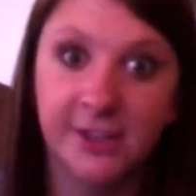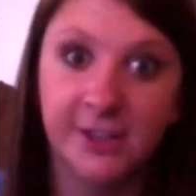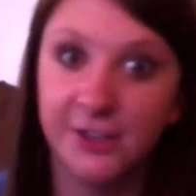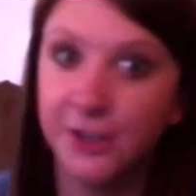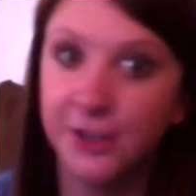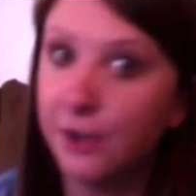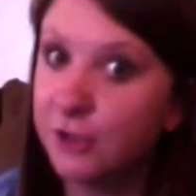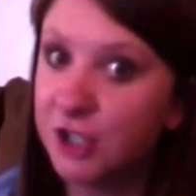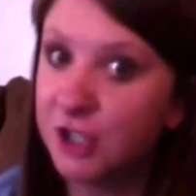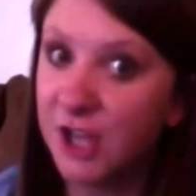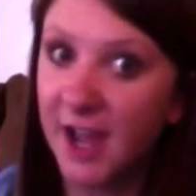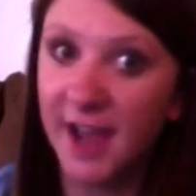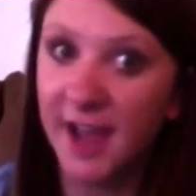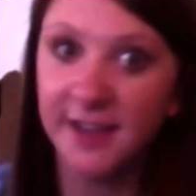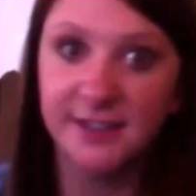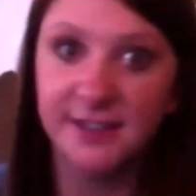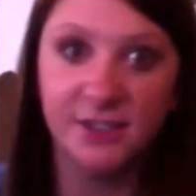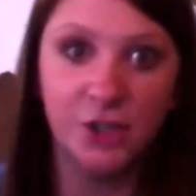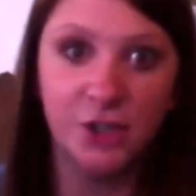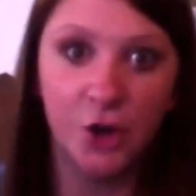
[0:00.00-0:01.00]
No
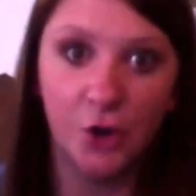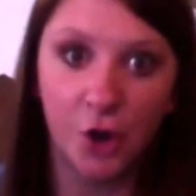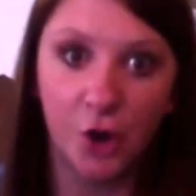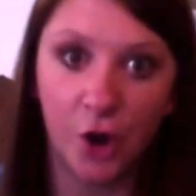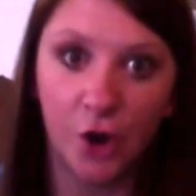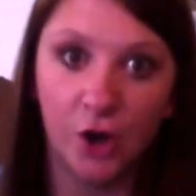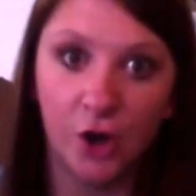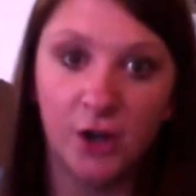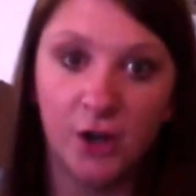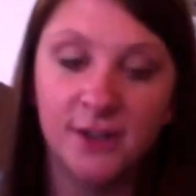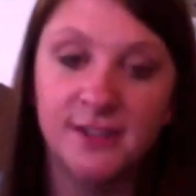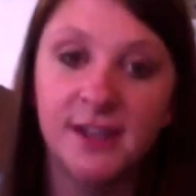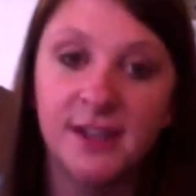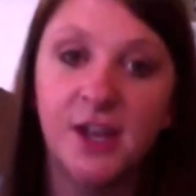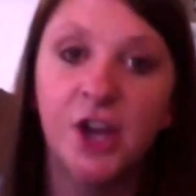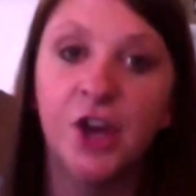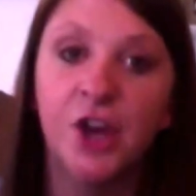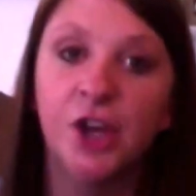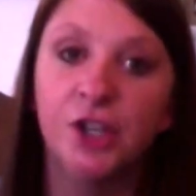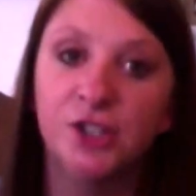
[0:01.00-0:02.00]
checks, no cards.
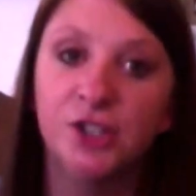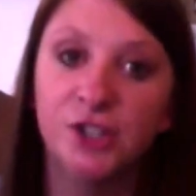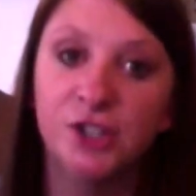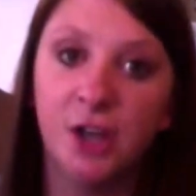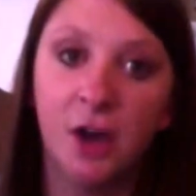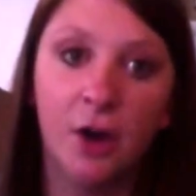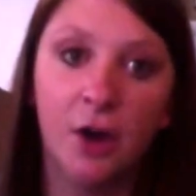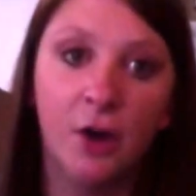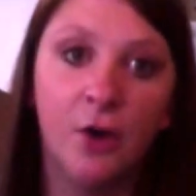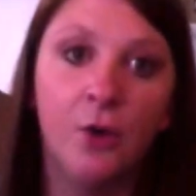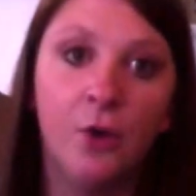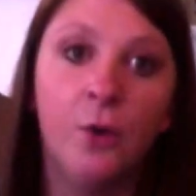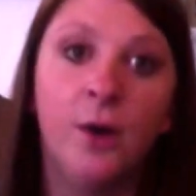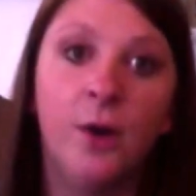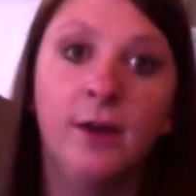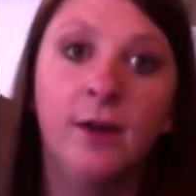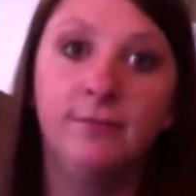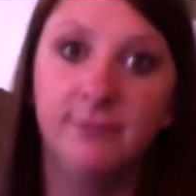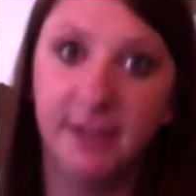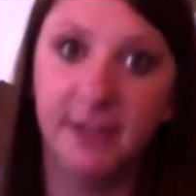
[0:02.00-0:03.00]
So
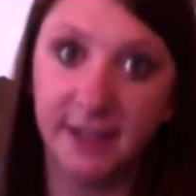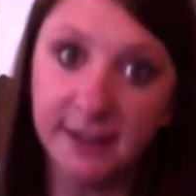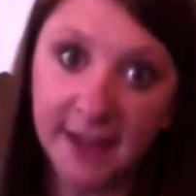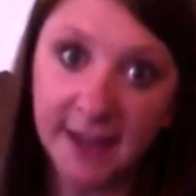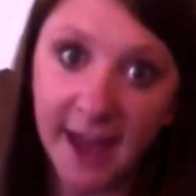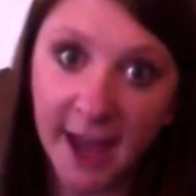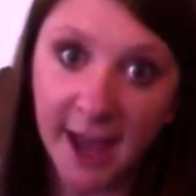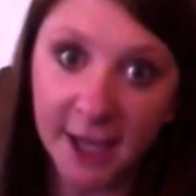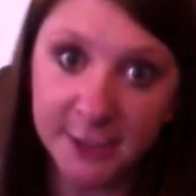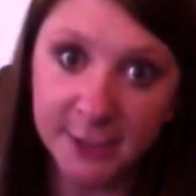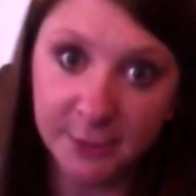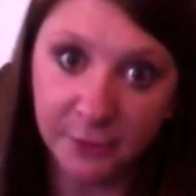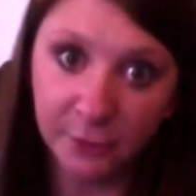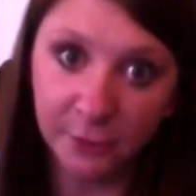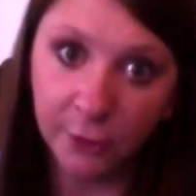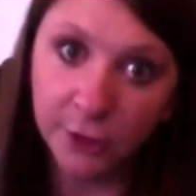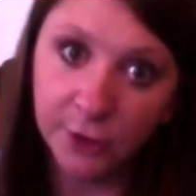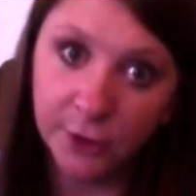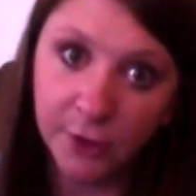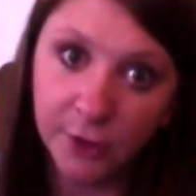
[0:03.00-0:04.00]
get cash
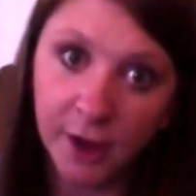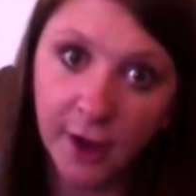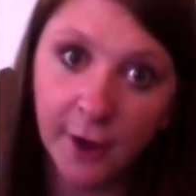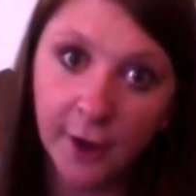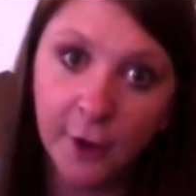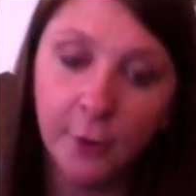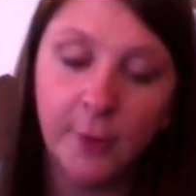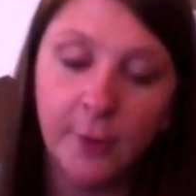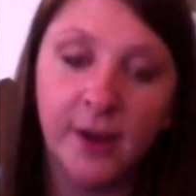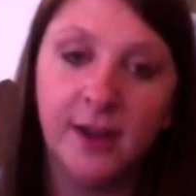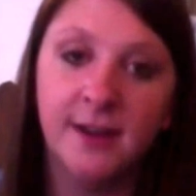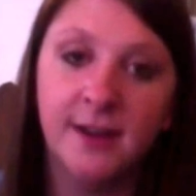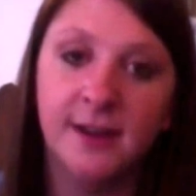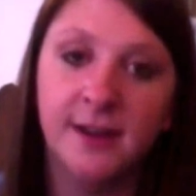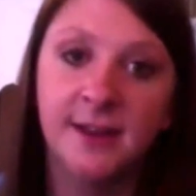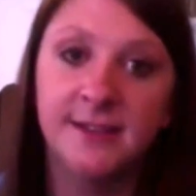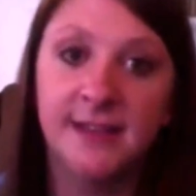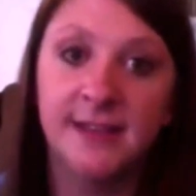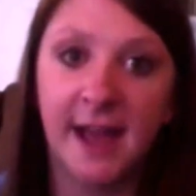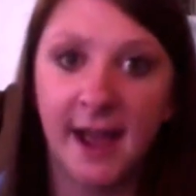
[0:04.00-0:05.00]
before you go,
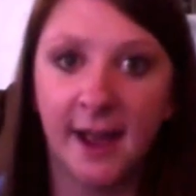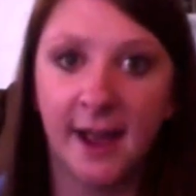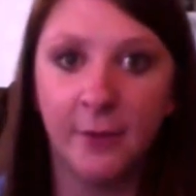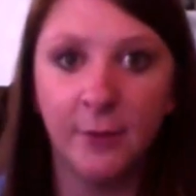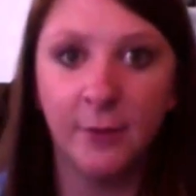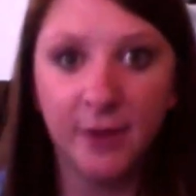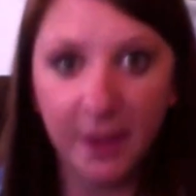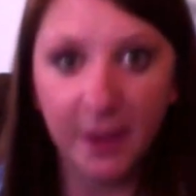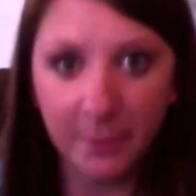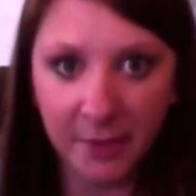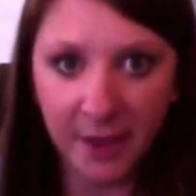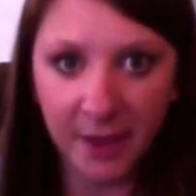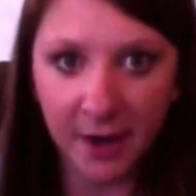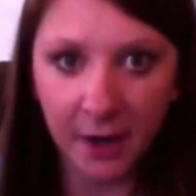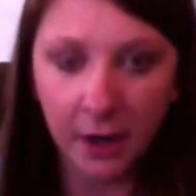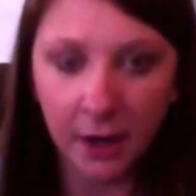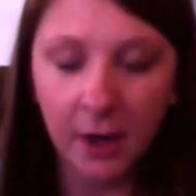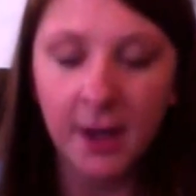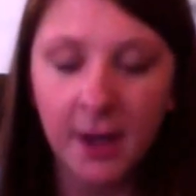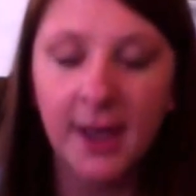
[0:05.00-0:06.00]
because I went up
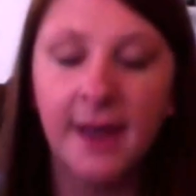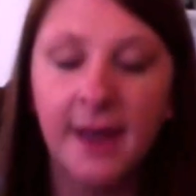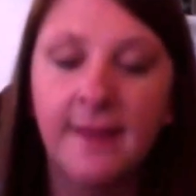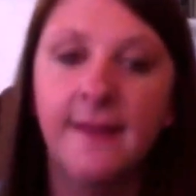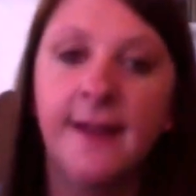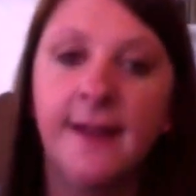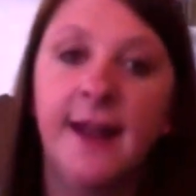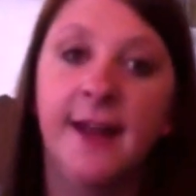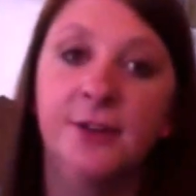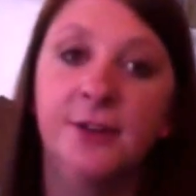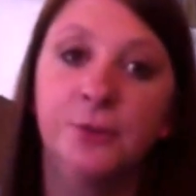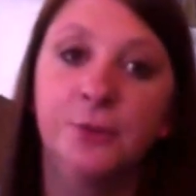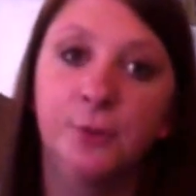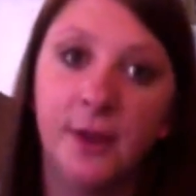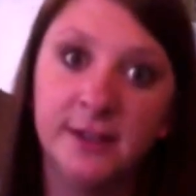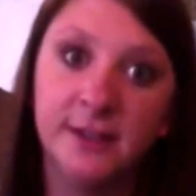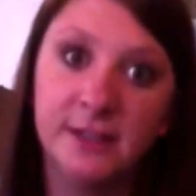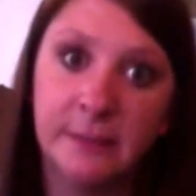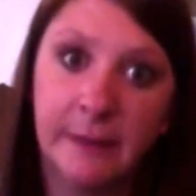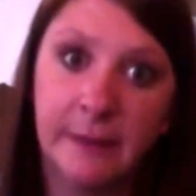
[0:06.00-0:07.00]
there and then had to
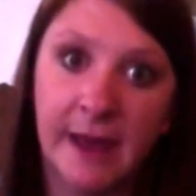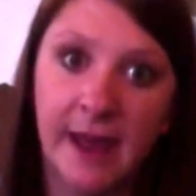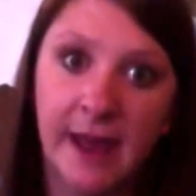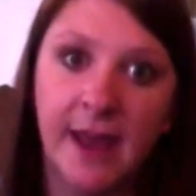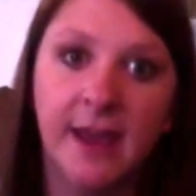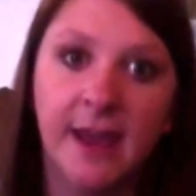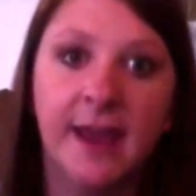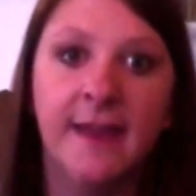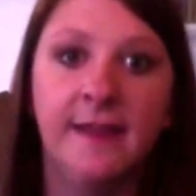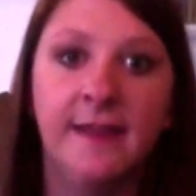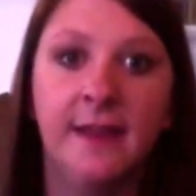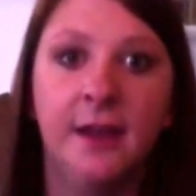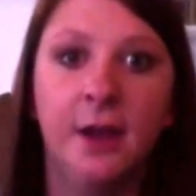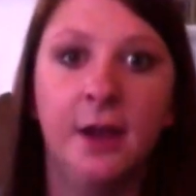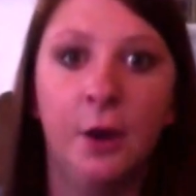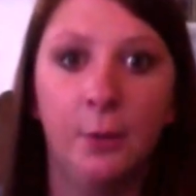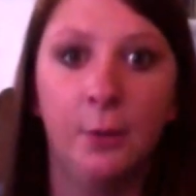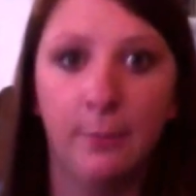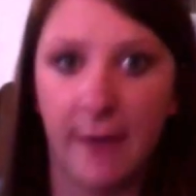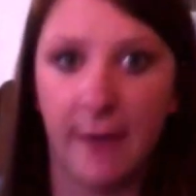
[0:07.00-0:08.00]
run to the bank and then
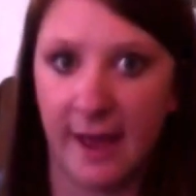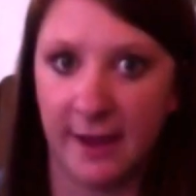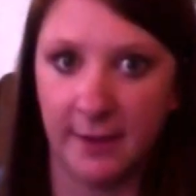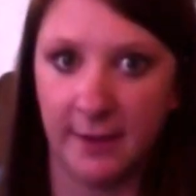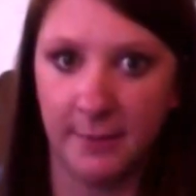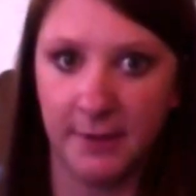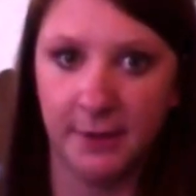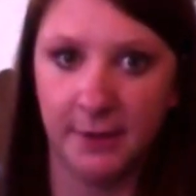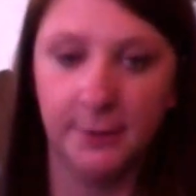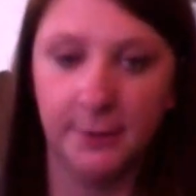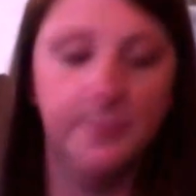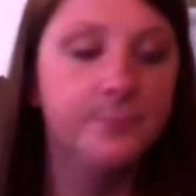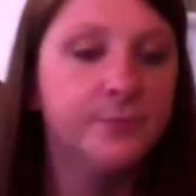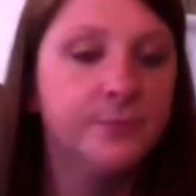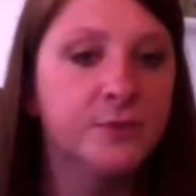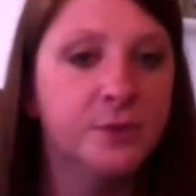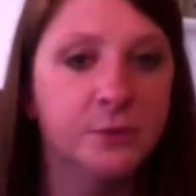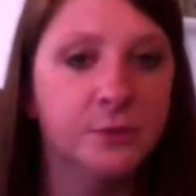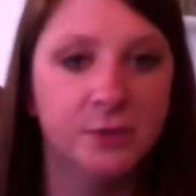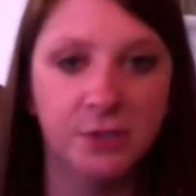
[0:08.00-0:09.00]
go back up there.
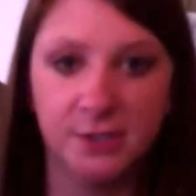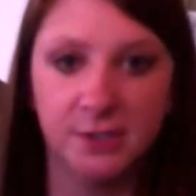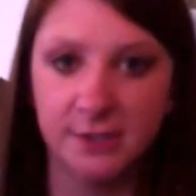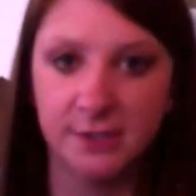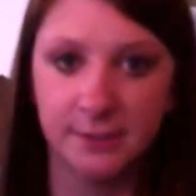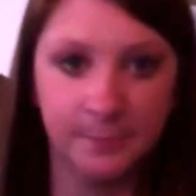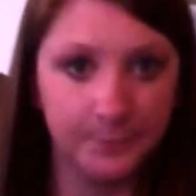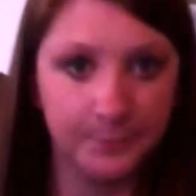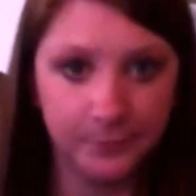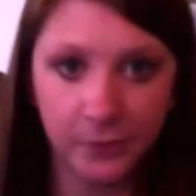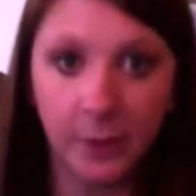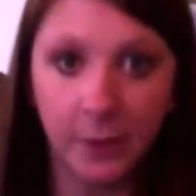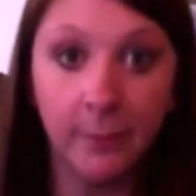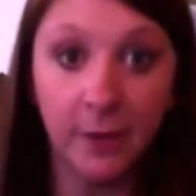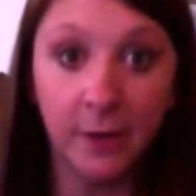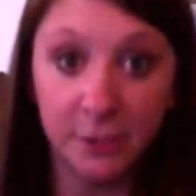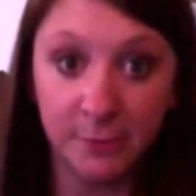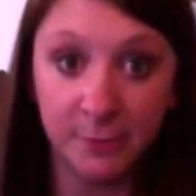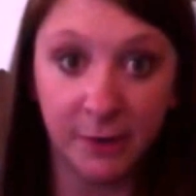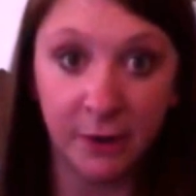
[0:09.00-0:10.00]
So it's just a
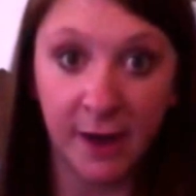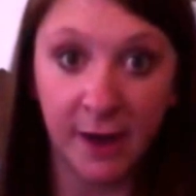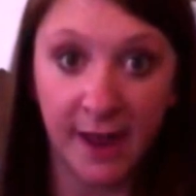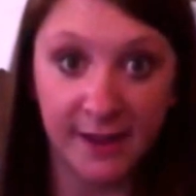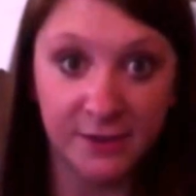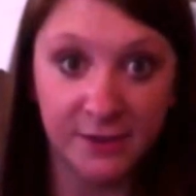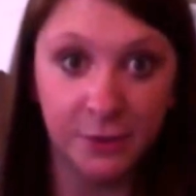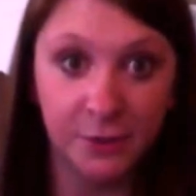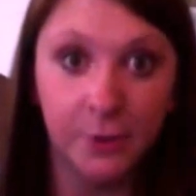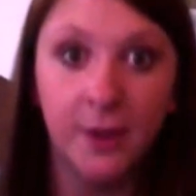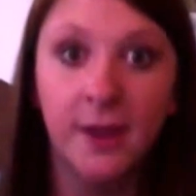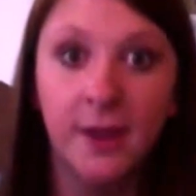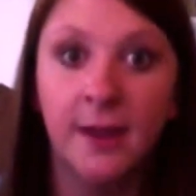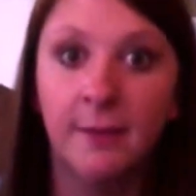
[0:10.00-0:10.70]
much bigger hassle.